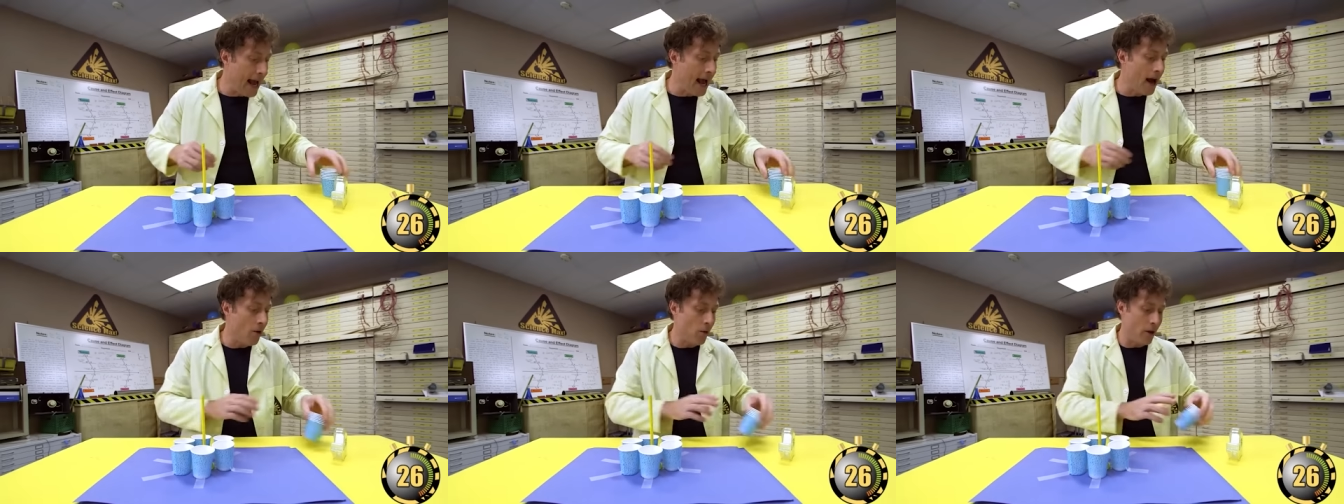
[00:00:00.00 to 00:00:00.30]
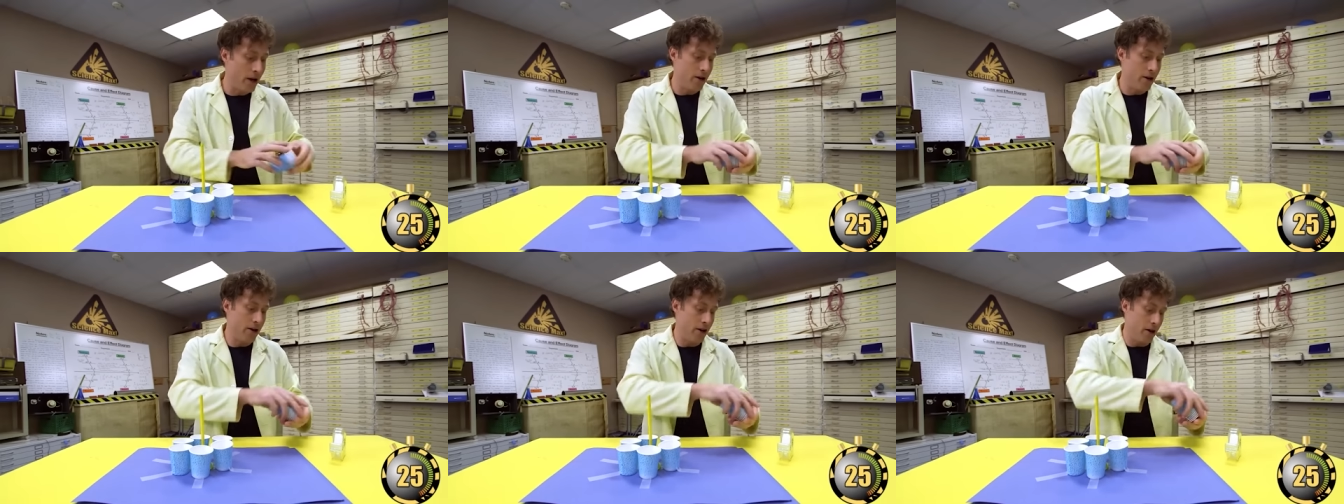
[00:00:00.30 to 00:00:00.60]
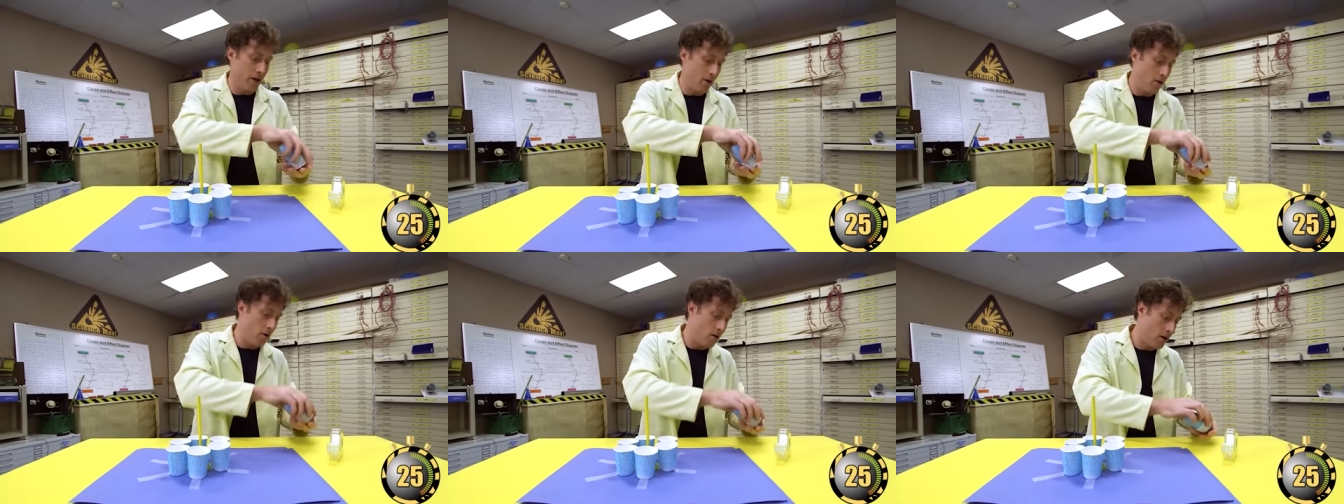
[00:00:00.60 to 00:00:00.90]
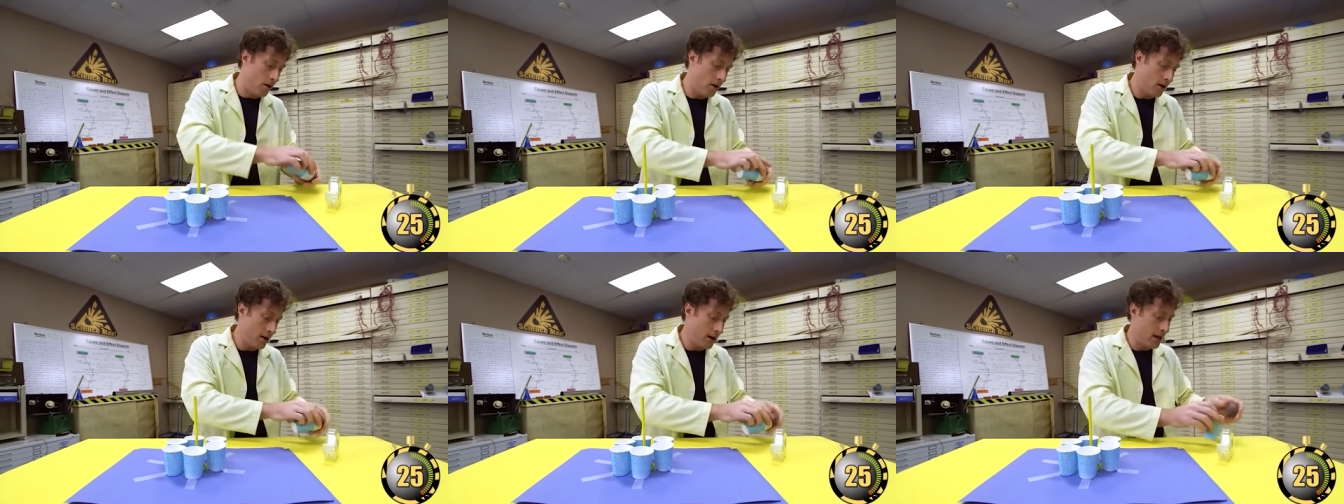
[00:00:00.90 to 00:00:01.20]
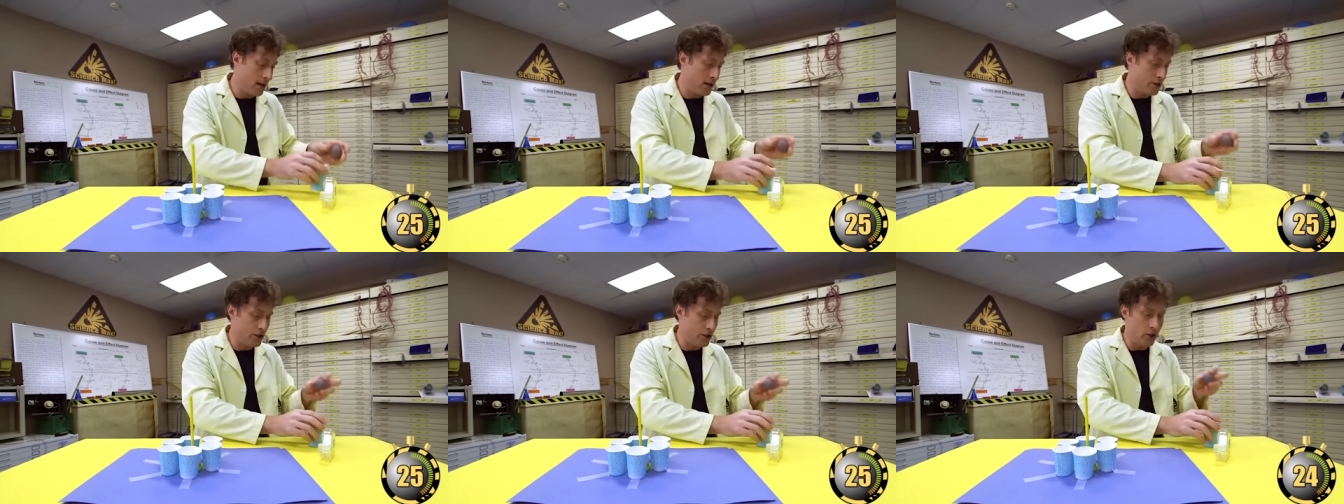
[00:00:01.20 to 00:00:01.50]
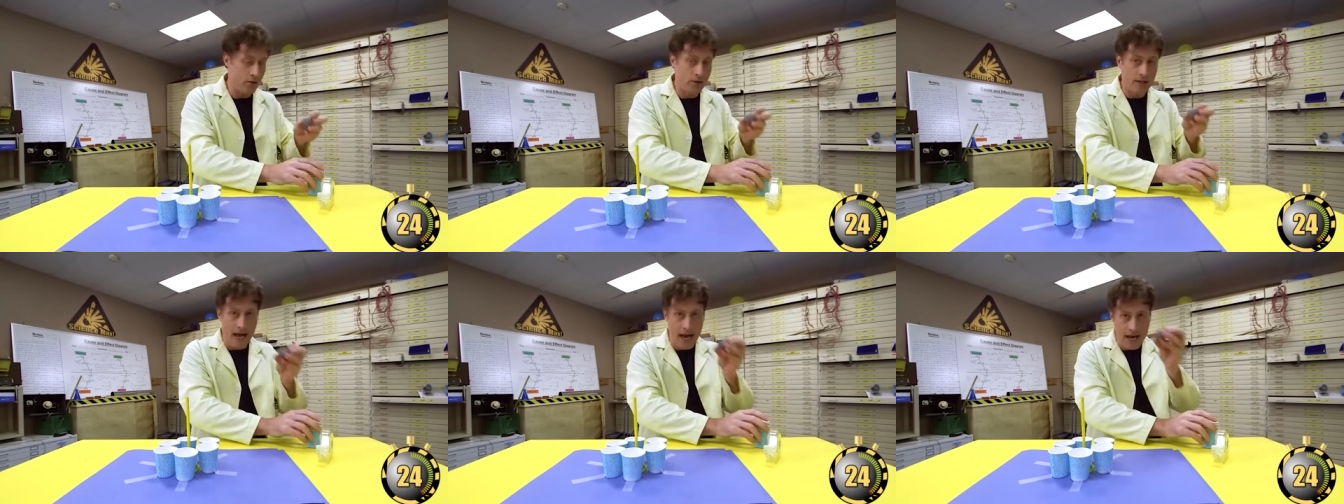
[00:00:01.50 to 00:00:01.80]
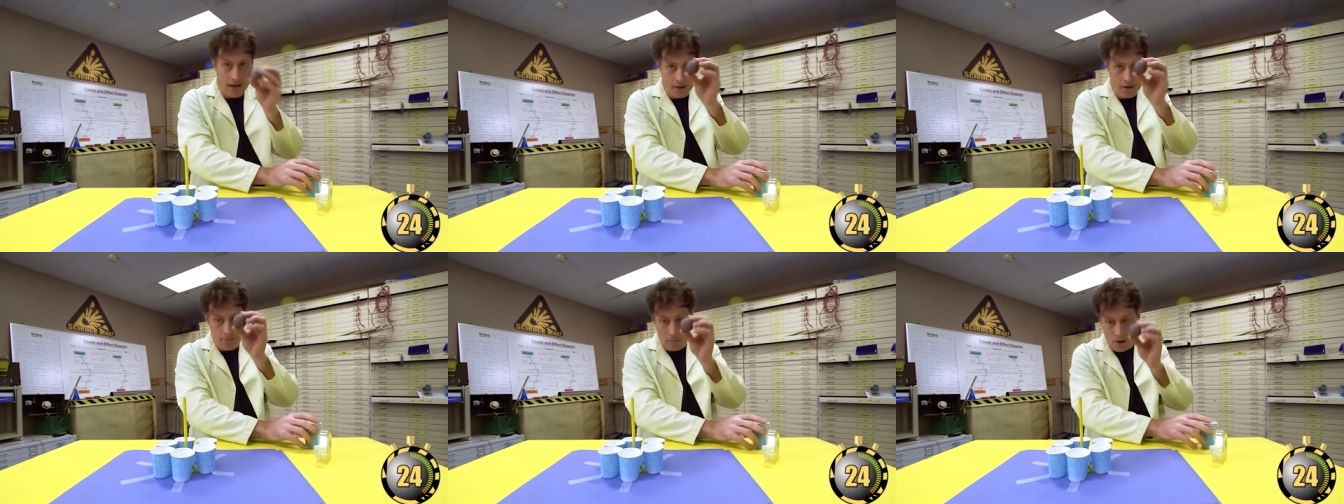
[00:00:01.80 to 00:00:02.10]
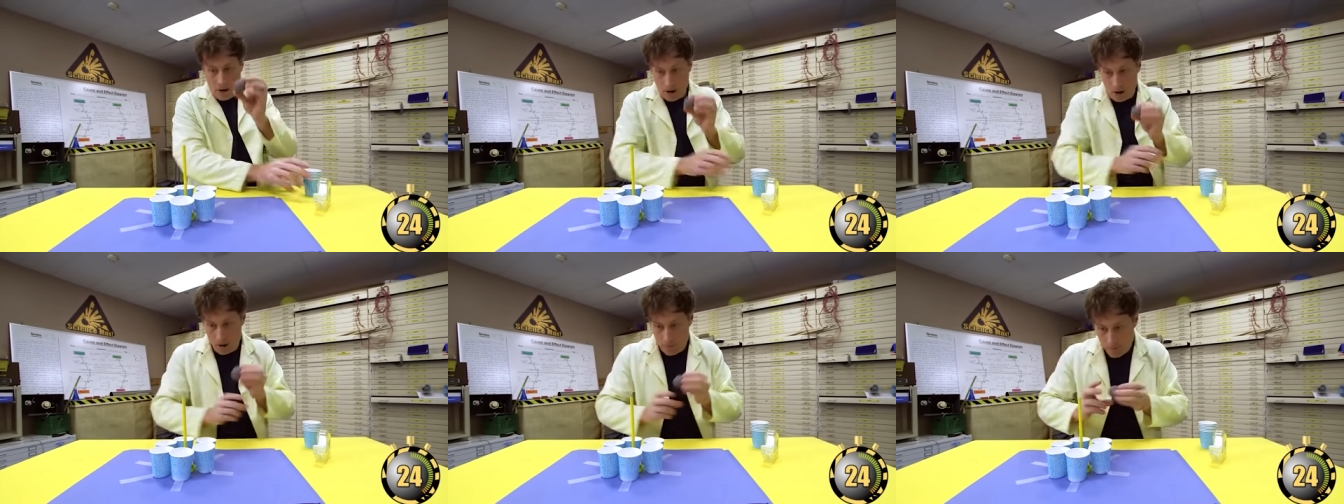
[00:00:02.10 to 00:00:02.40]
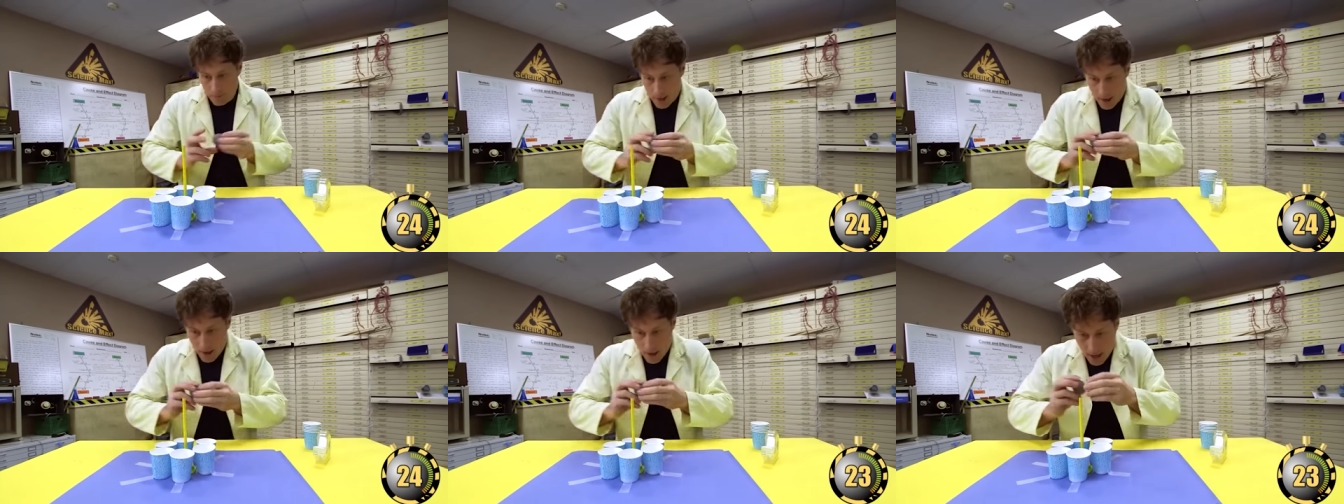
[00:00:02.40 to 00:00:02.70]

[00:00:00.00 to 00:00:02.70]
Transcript: Now what you do is you take the ball